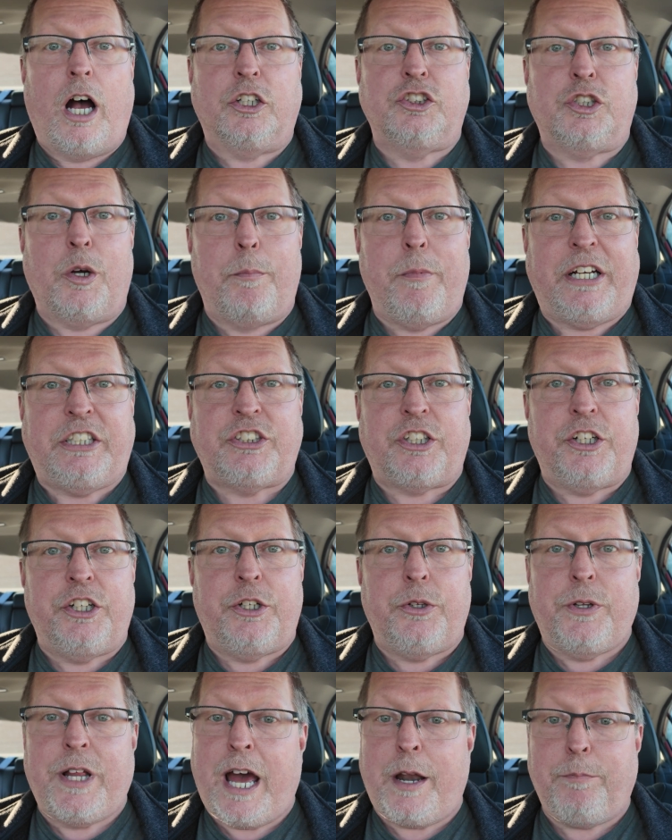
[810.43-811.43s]
So make sure you
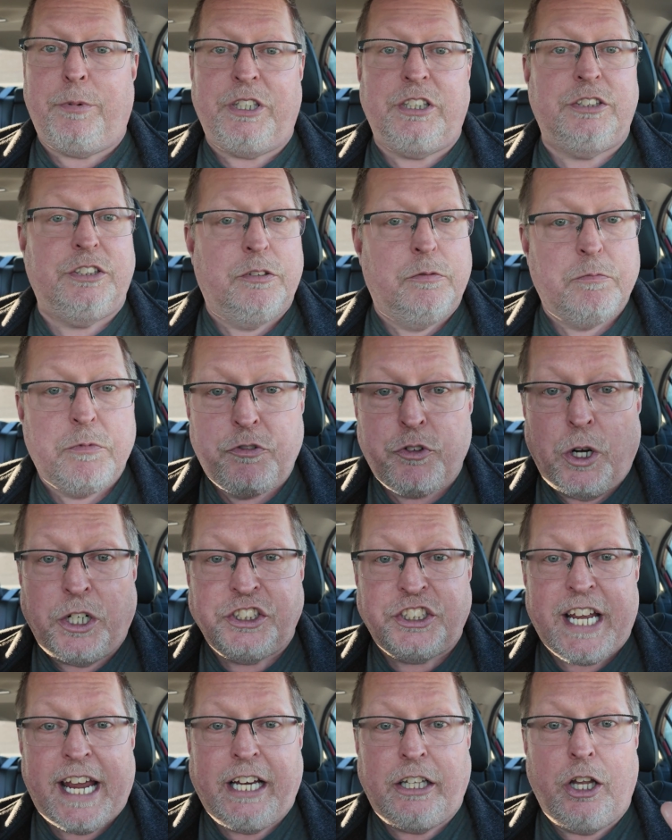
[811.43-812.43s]
do that. But if you want
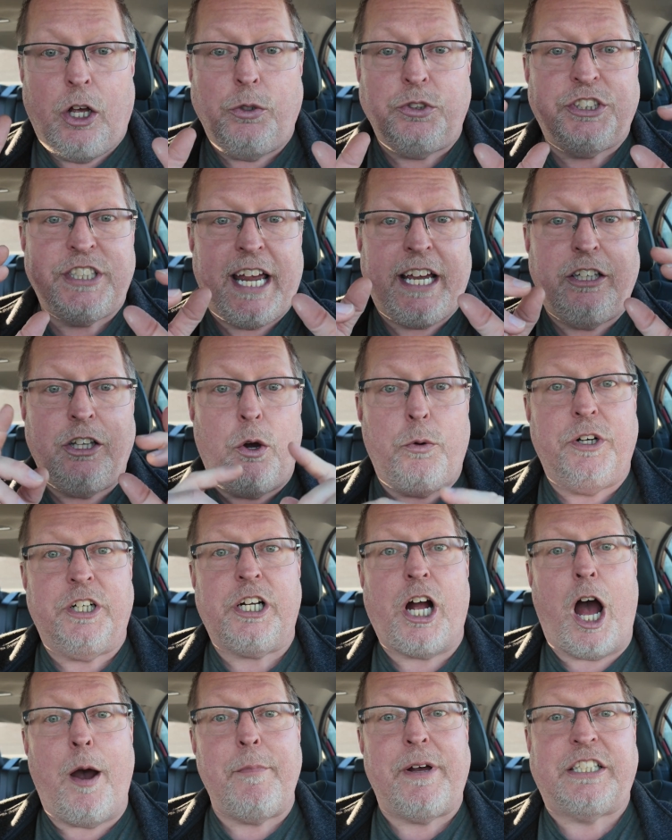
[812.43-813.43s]
to say hello in the
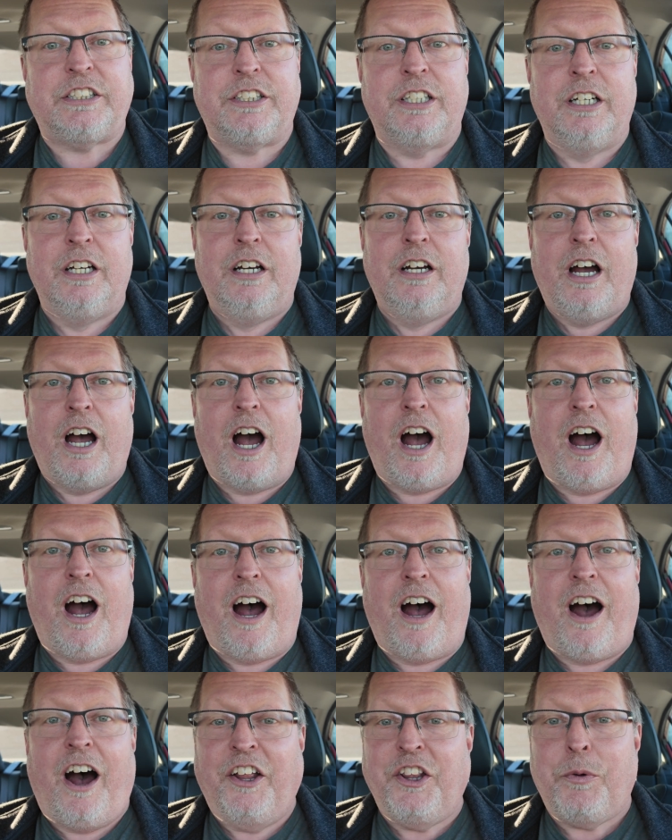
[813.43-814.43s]
comments.
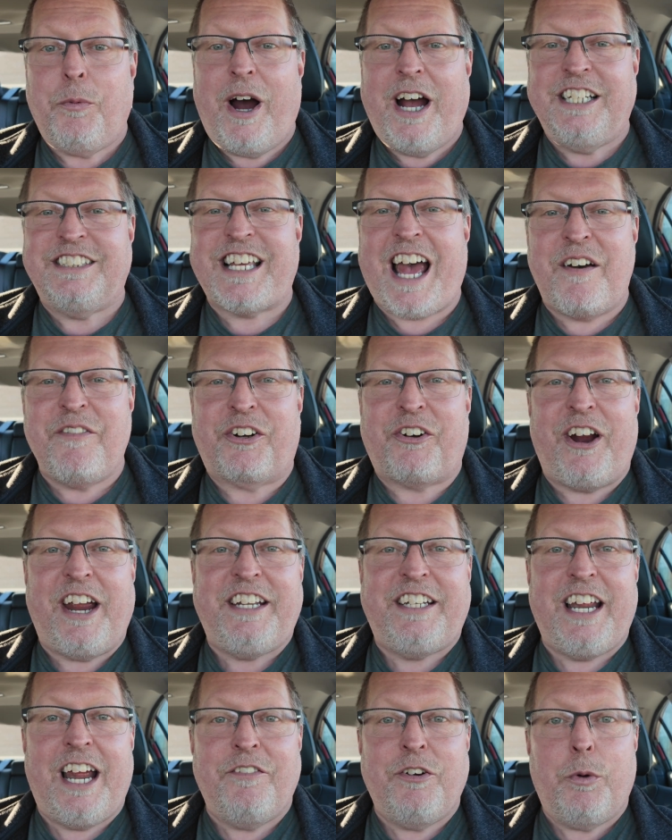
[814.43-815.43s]
Otherwise, have a
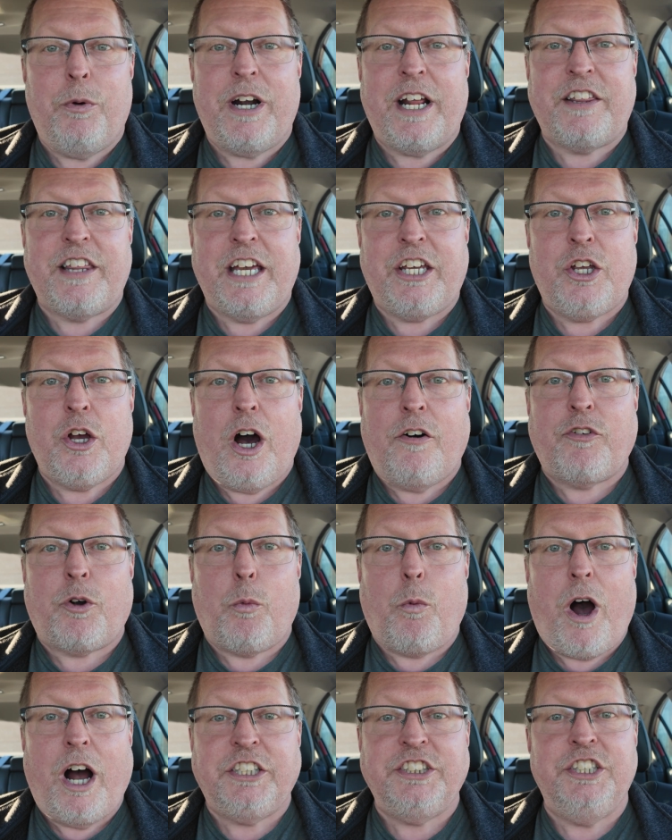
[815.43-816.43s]
great day, everyone. I thank you all
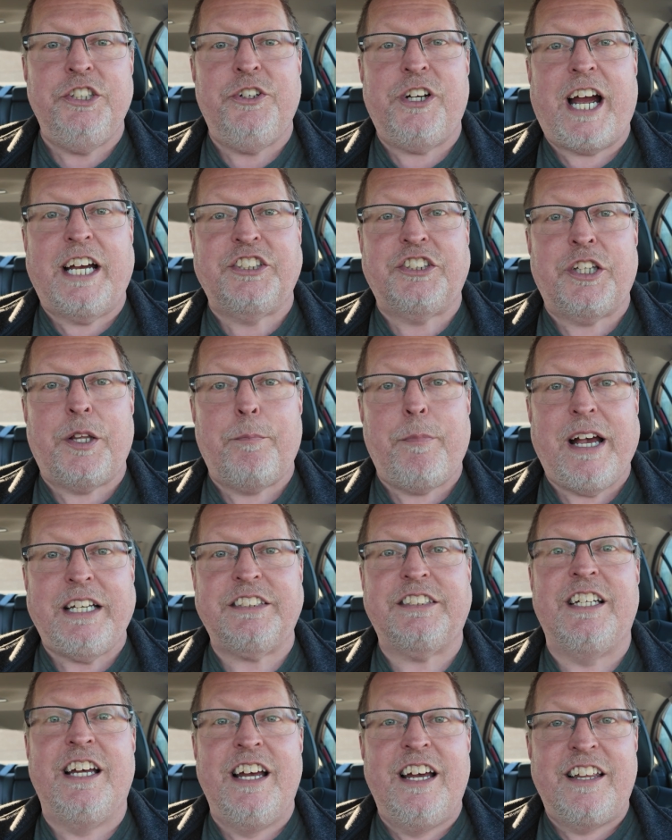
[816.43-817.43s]
for watching. You guys are the
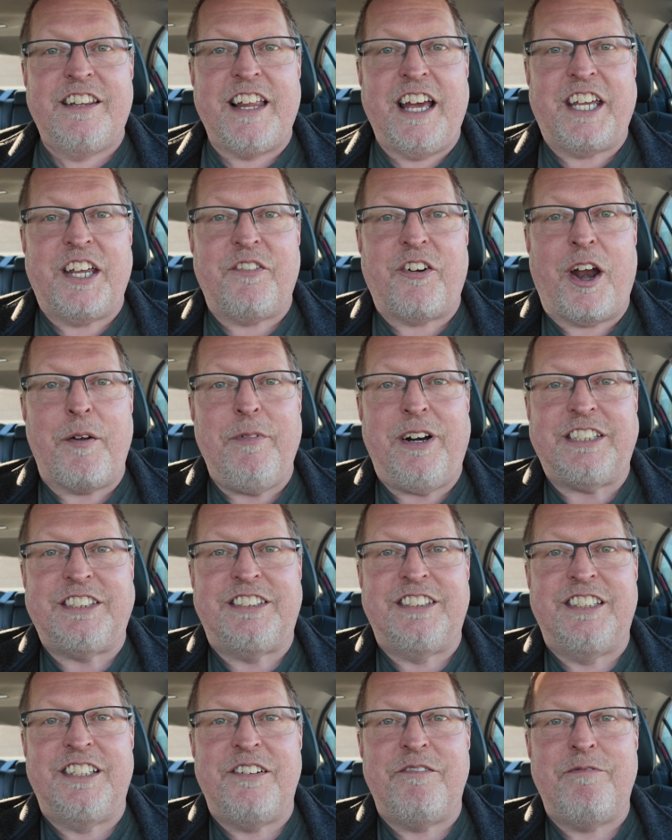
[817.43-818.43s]
best. Thank you very
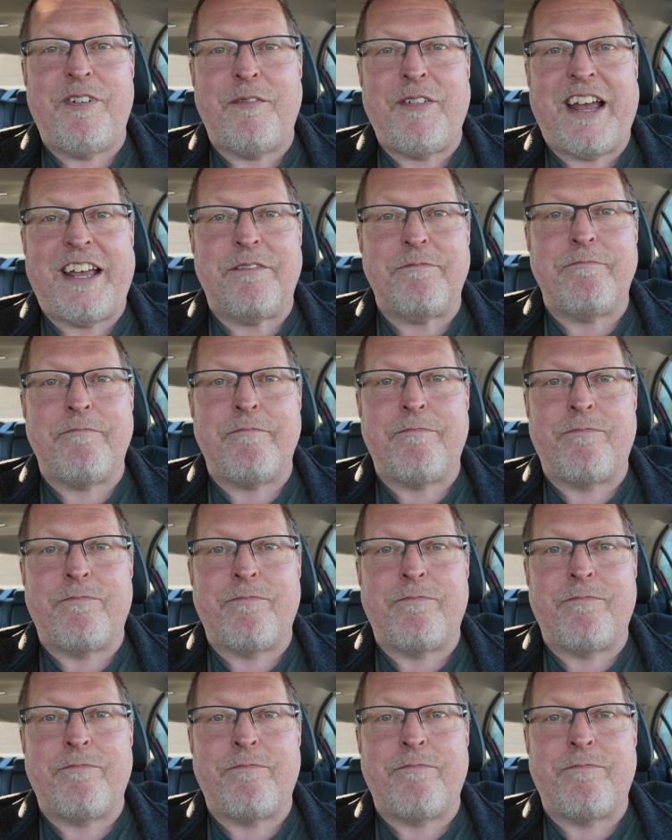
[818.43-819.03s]
much. Bye-bye.